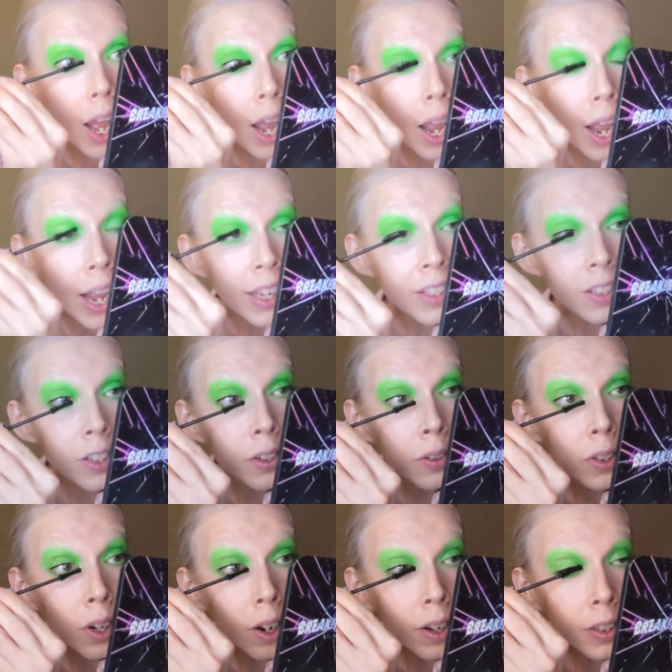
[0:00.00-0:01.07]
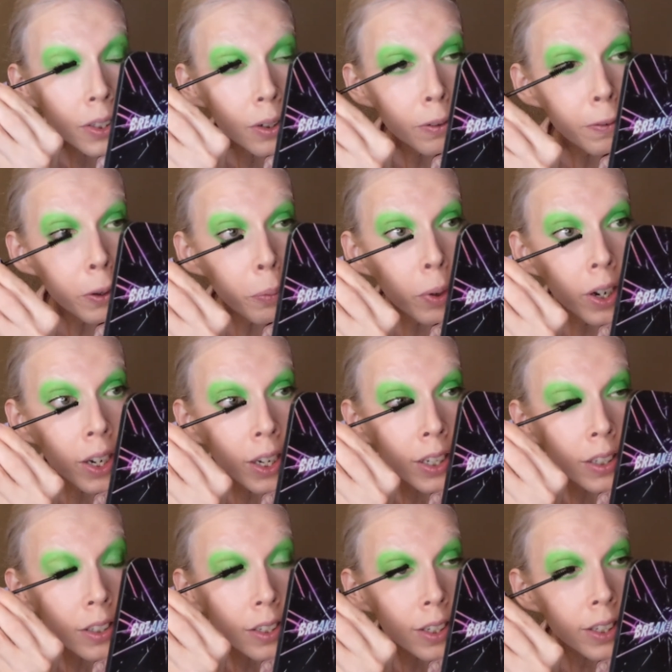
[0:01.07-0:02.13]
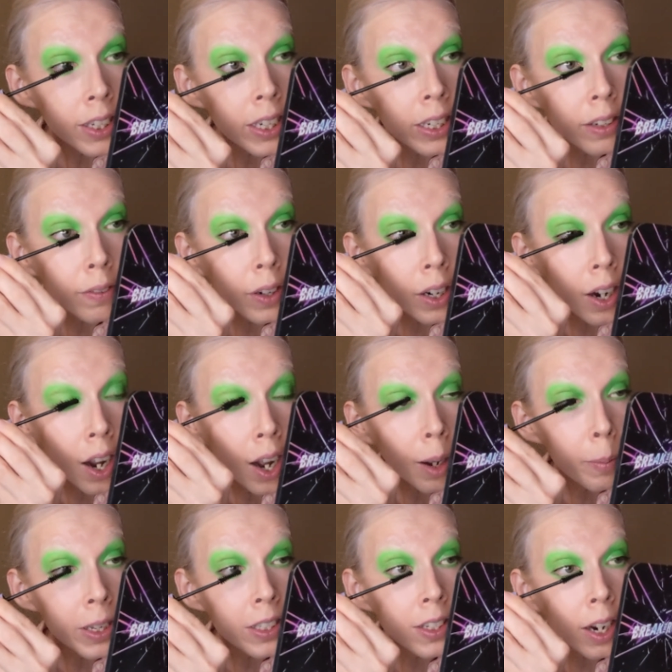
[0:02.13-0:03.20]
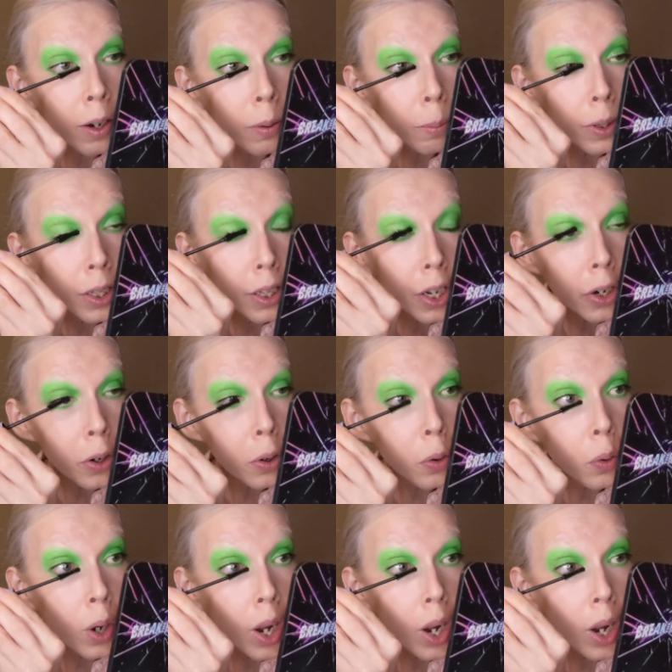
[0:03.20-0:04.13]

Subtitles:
ask you to also, if you want, to leave a comment down below